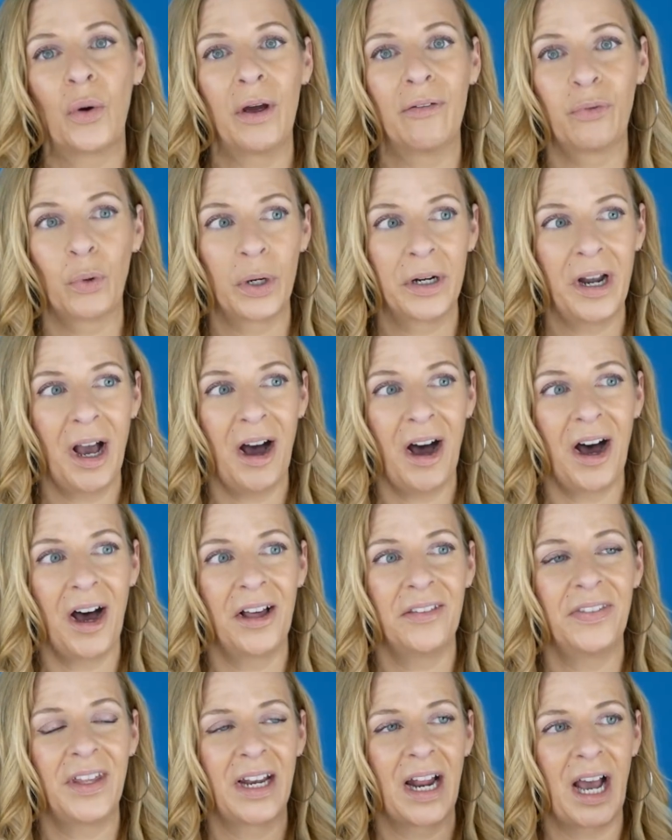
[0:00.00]
if we're
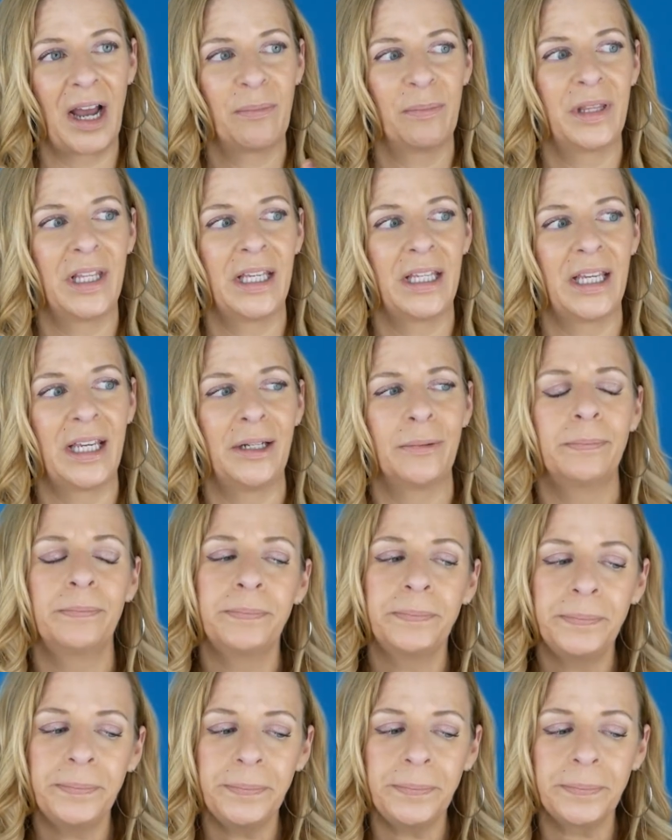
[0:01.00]
not, then I'm thinking,
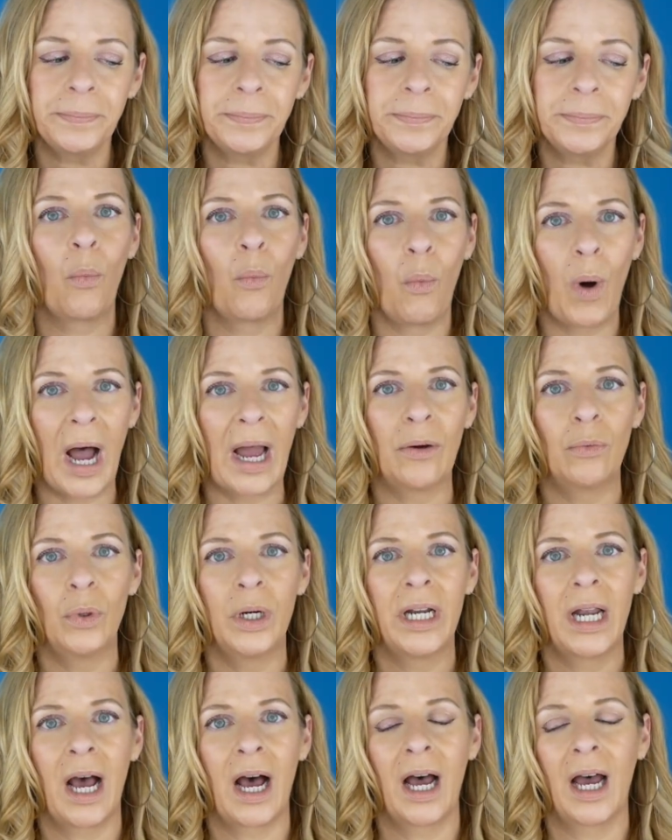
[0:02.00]
why
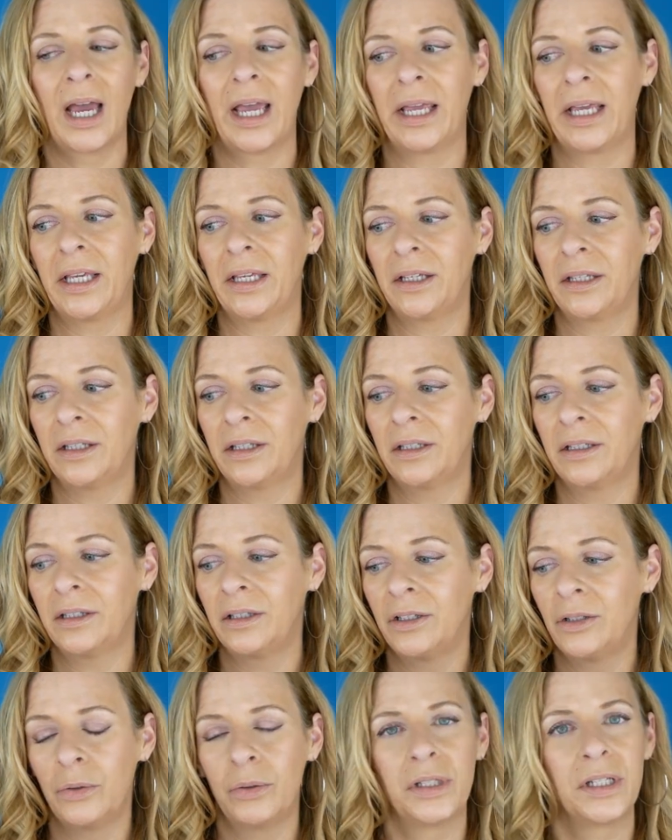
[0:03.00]
wouldn't I
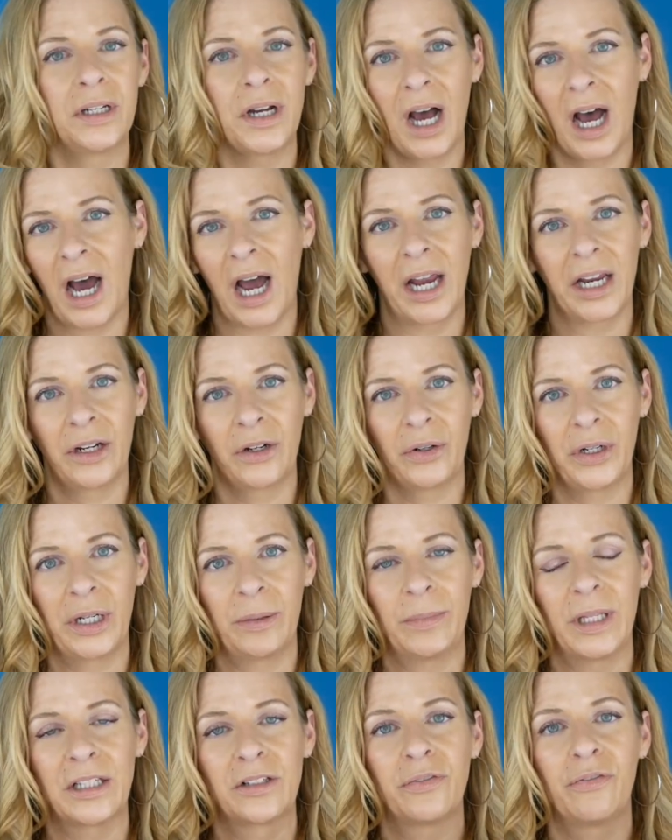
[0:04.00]
use an eye
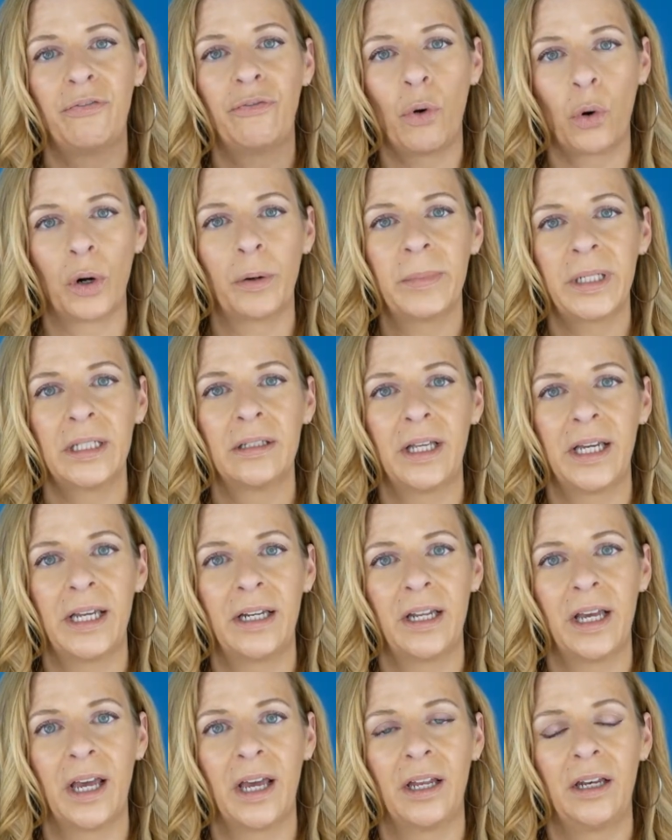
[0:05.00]
cream that's
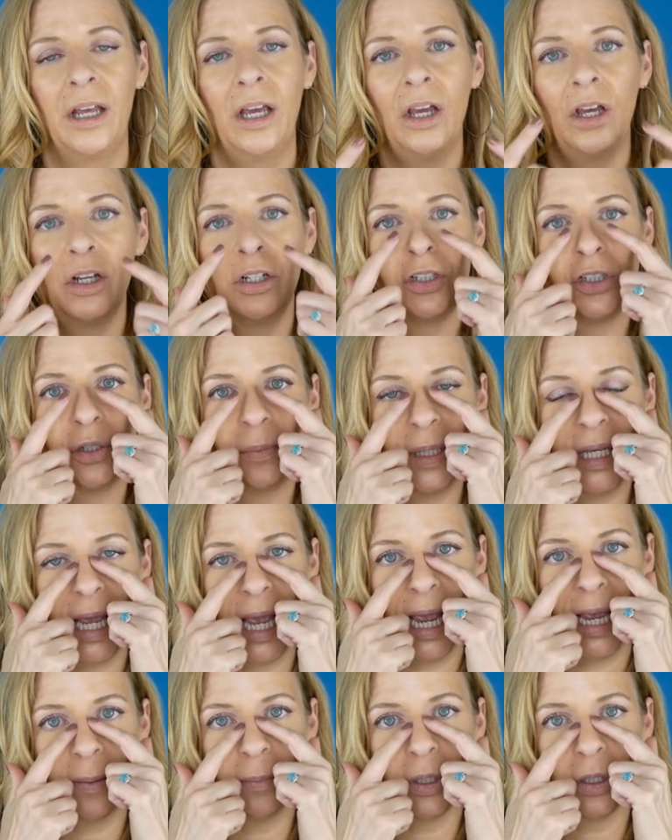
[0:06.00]
formulated to be
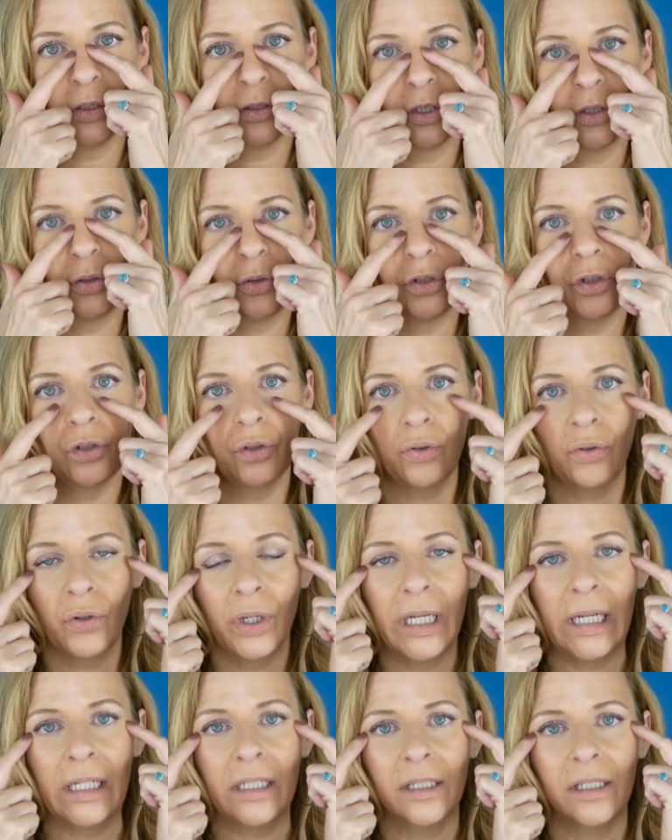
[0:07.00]
able to
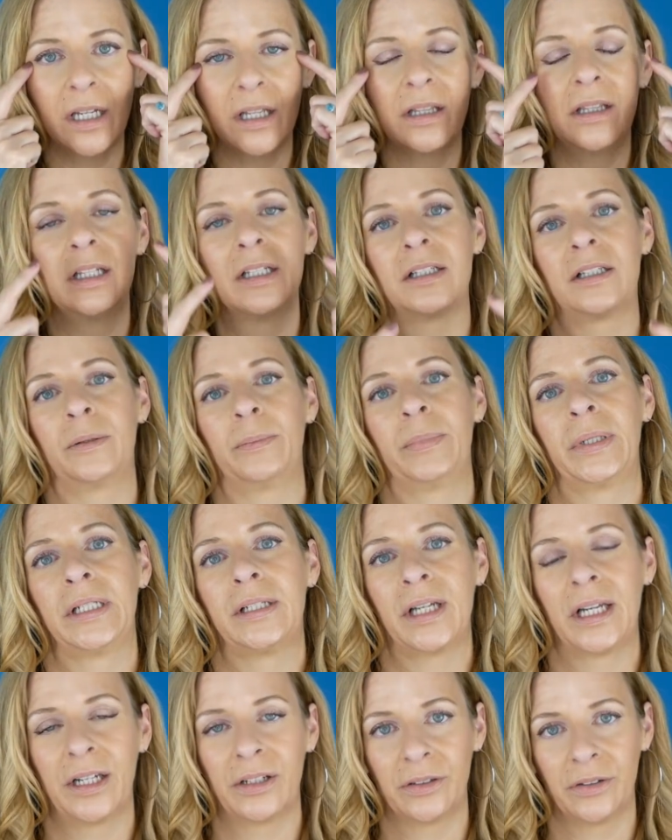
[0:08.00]
treat this
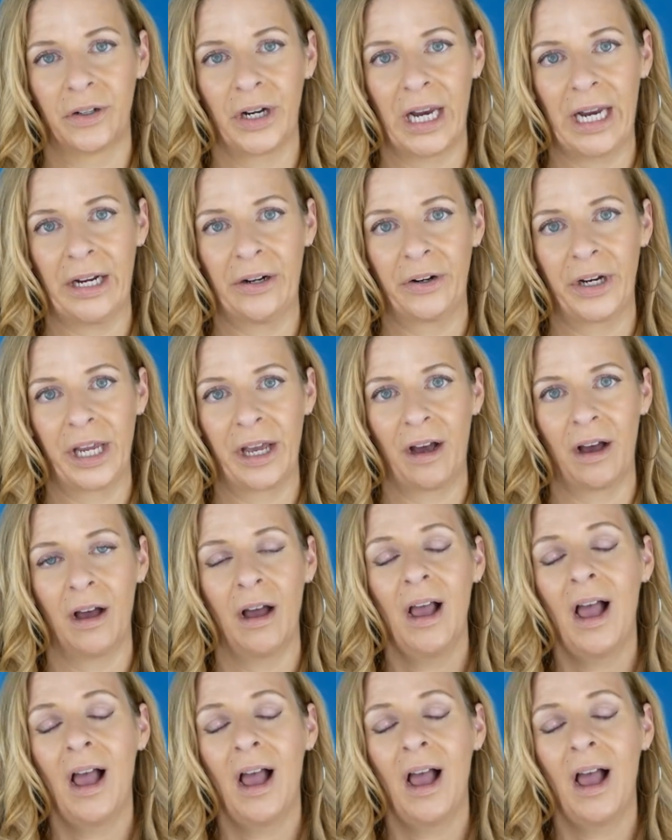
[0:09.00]
particular area?